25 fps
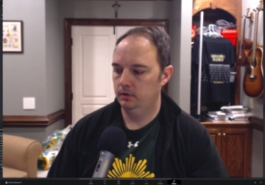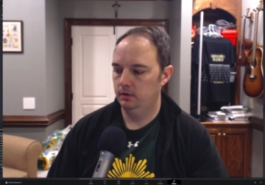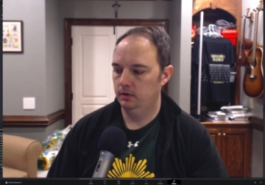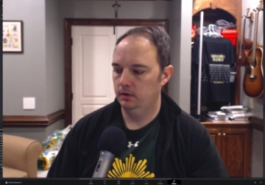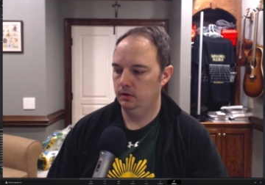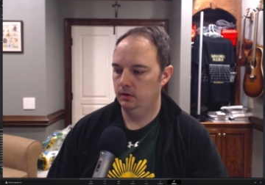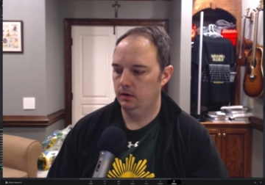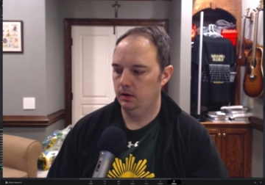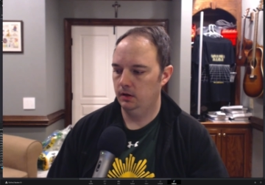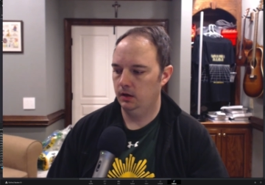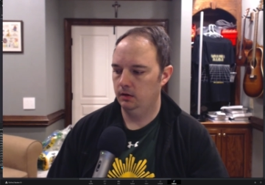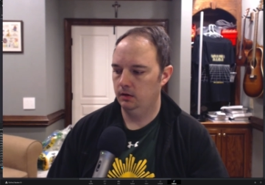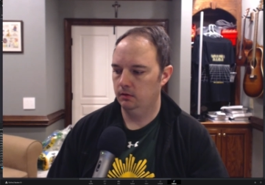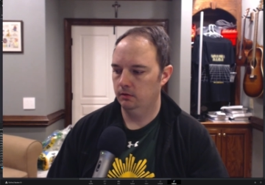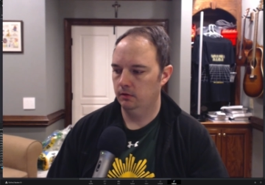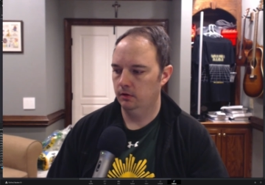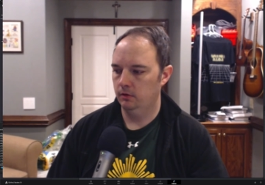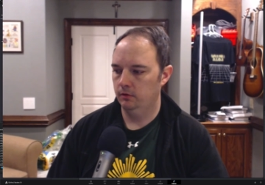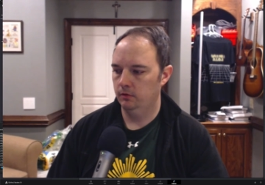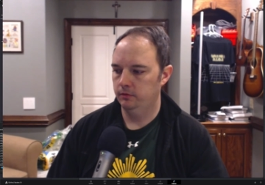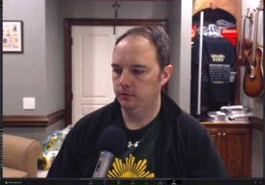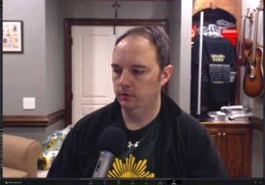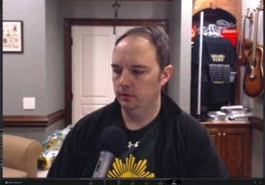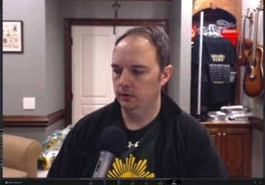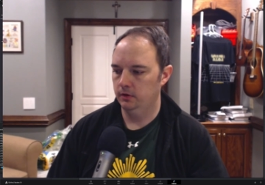I don't know,
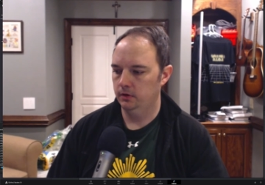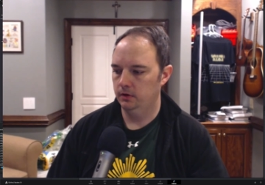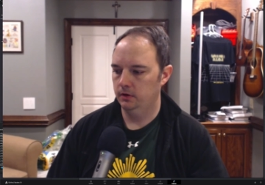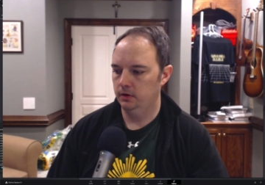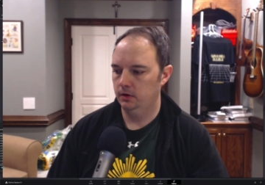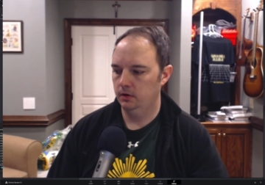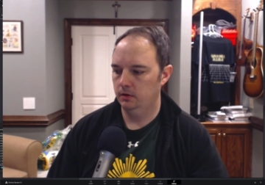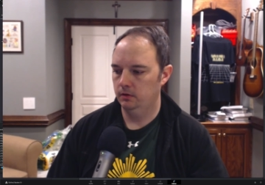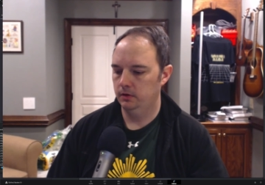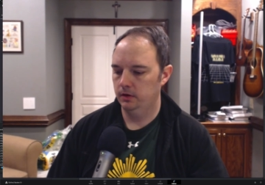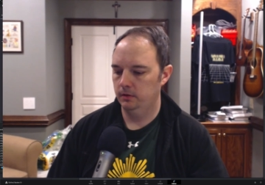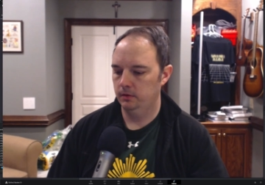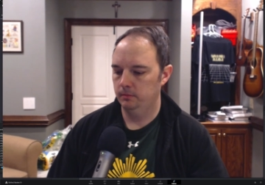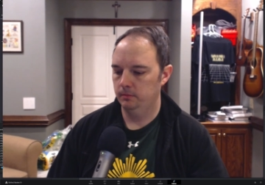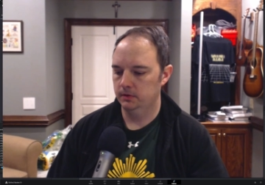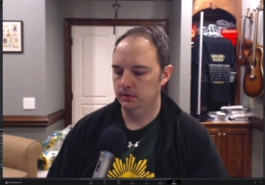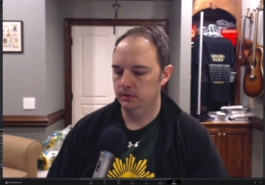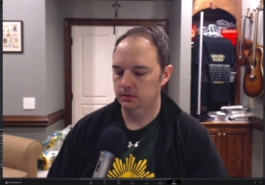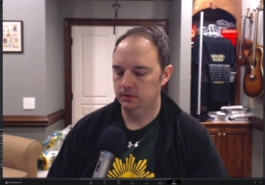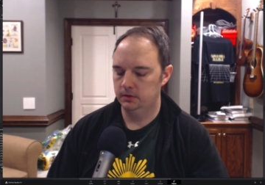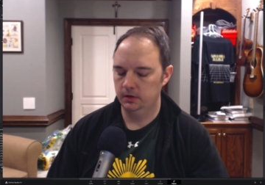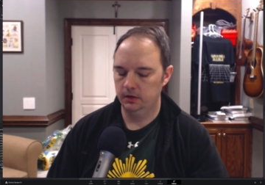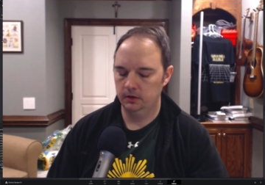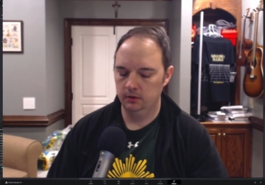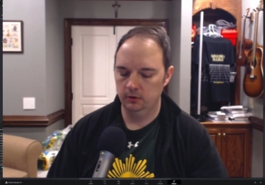for not
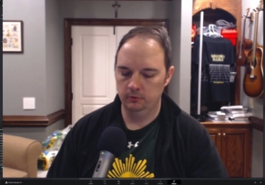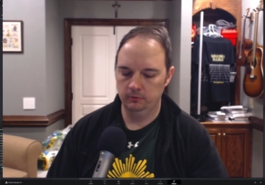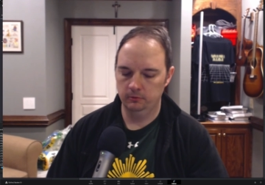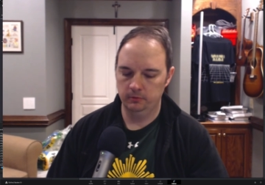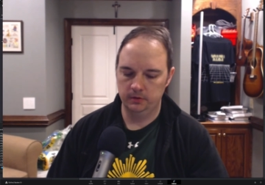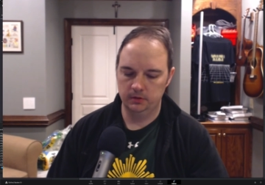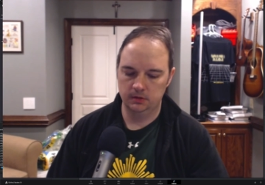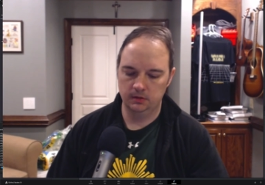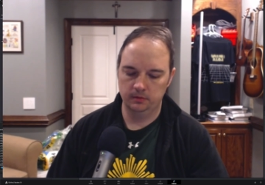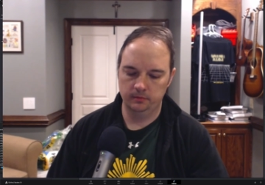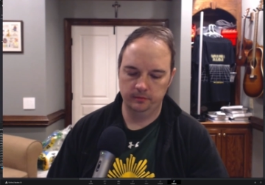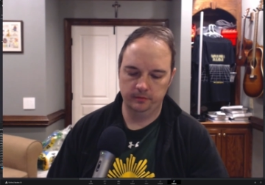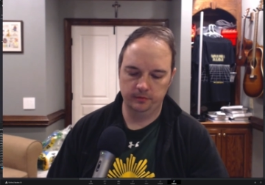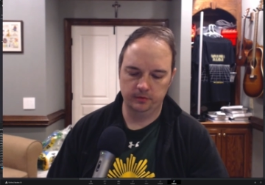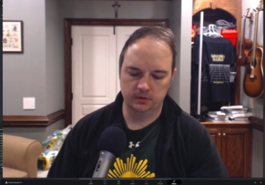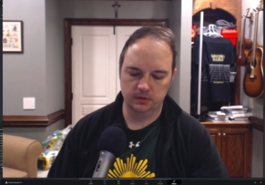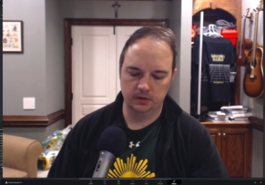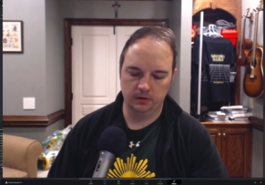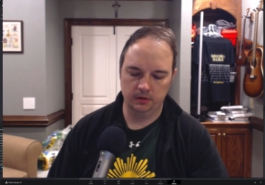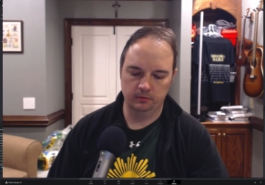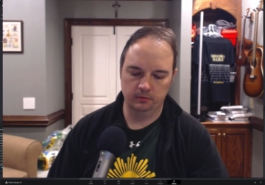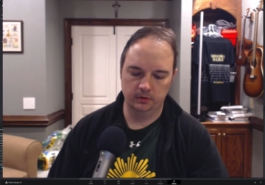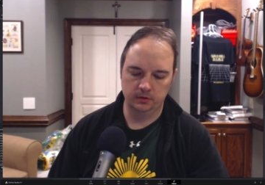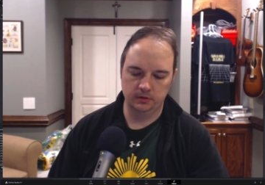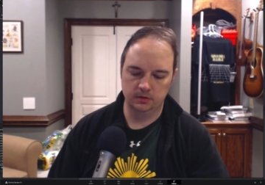particular reason, for several
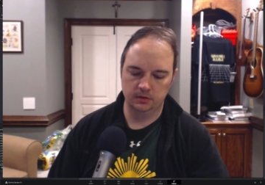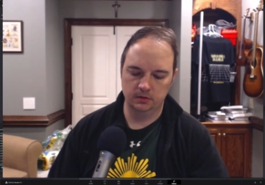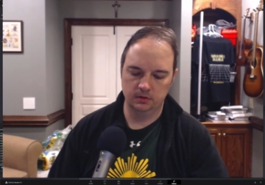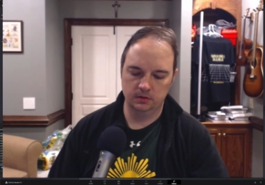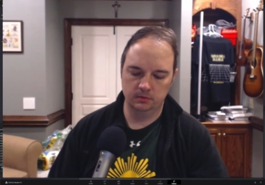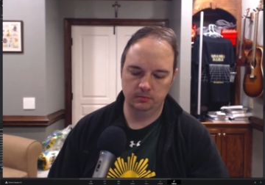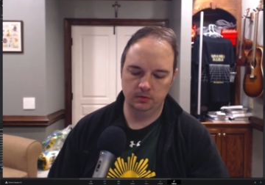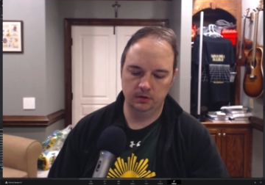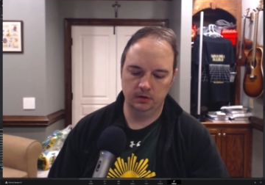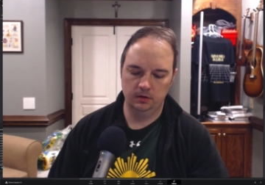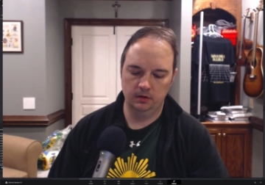reasons, but